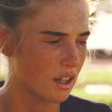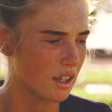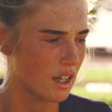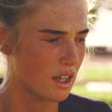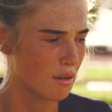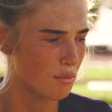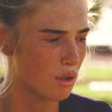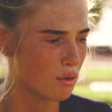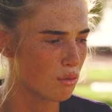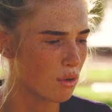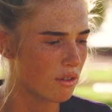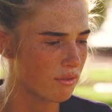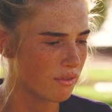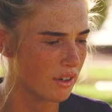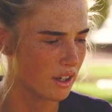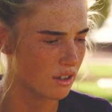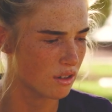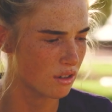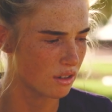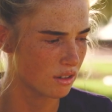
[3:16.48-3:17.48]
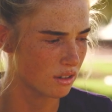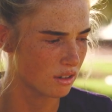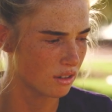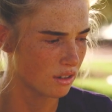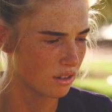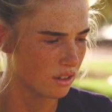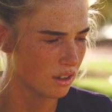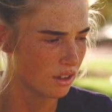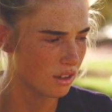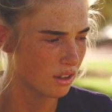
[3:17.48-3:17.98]
I am or what fraction
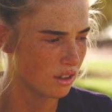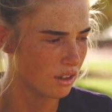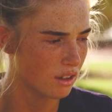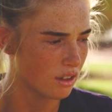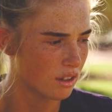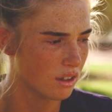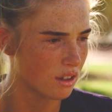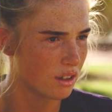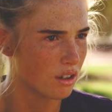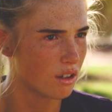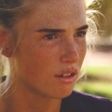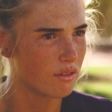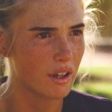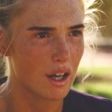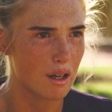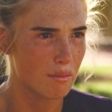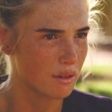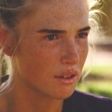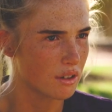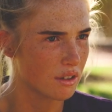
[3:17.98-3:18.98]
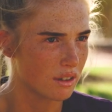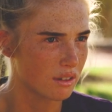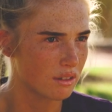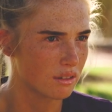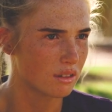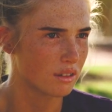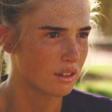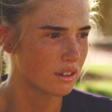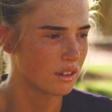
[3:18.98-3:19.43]
of Aboriginal